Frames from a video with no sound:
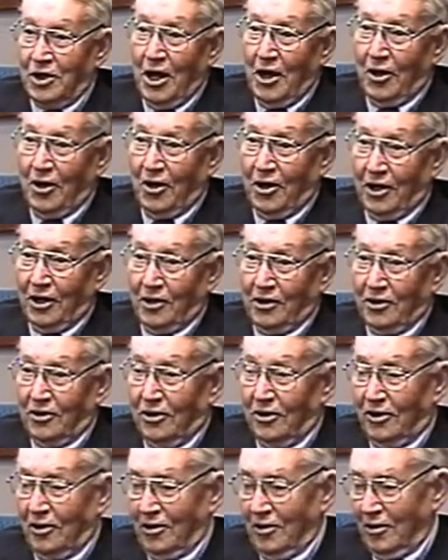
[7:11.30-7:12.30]
center at
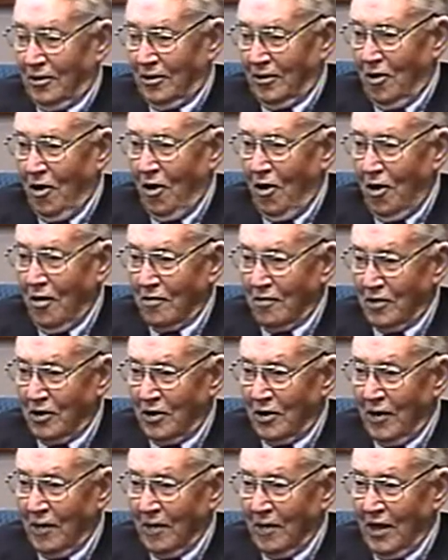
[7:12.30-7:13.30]

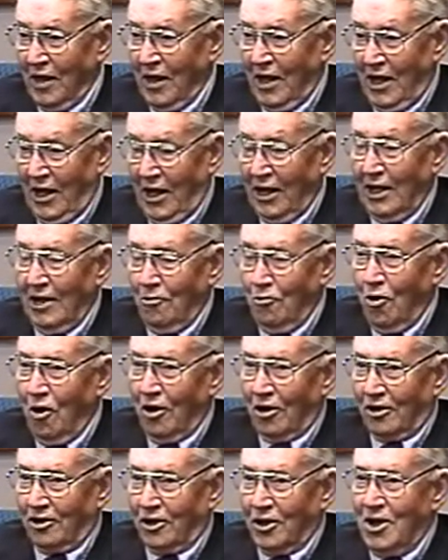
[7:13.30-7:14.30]
Harvard, and he
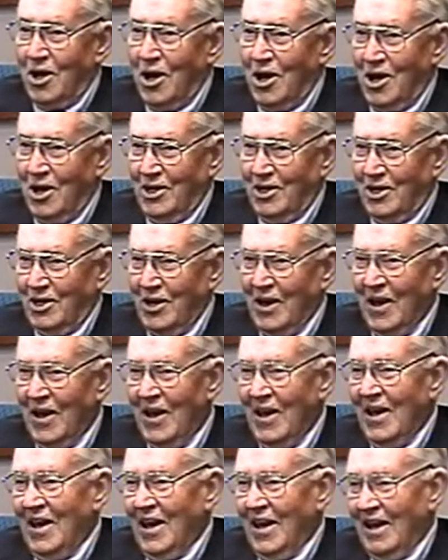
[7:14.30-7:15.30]
worked us.
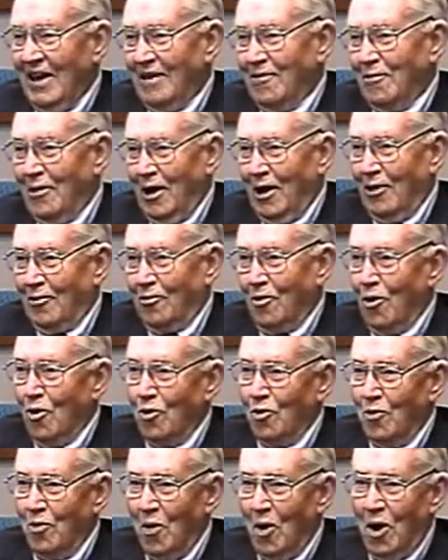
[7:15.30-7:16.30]
And we had
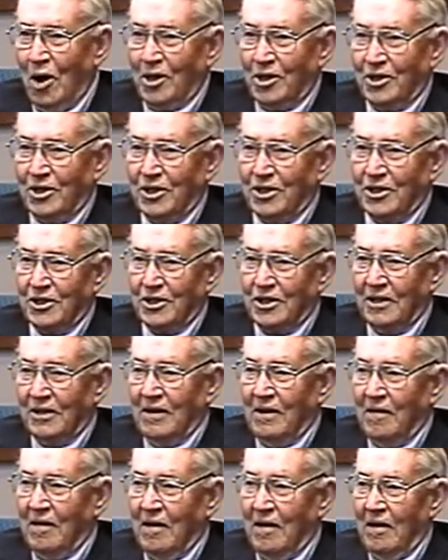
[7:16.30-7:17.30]
road marches
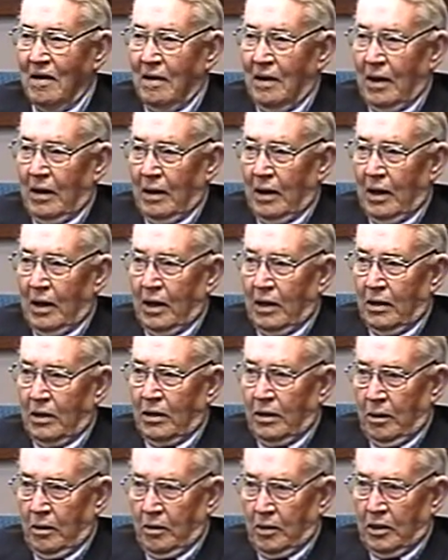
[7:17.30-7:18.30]

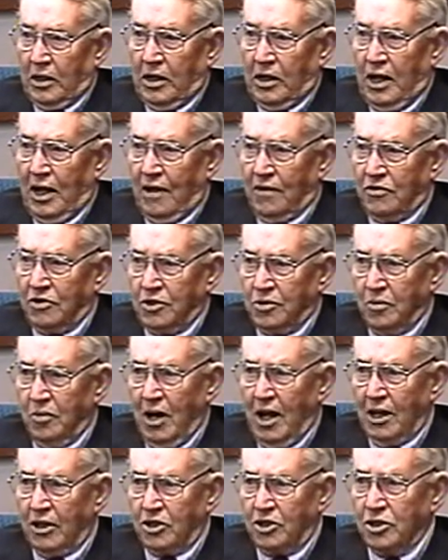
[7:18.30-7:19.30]
and did have
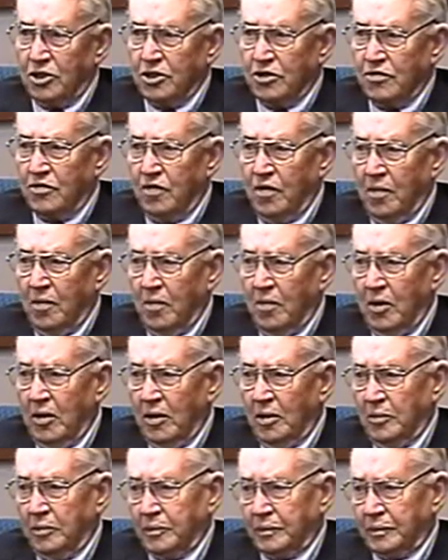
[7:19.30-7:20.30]
some lectures from